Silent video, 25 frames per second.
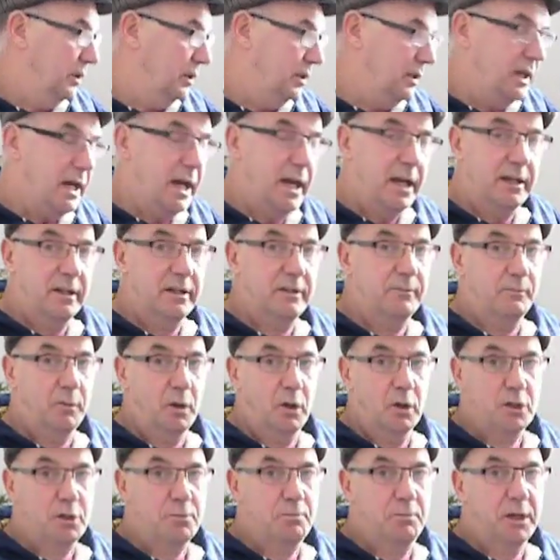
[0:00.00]
at the end
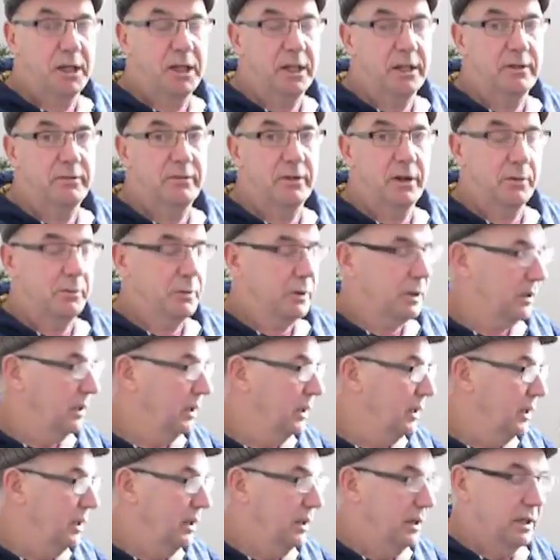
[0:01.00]
of March, beginning of
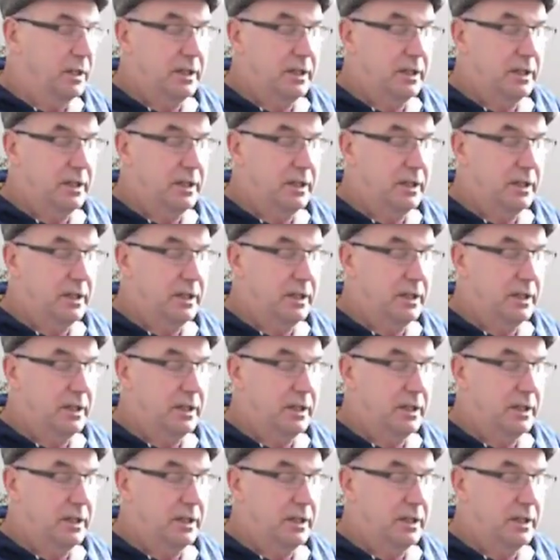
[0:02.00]
April,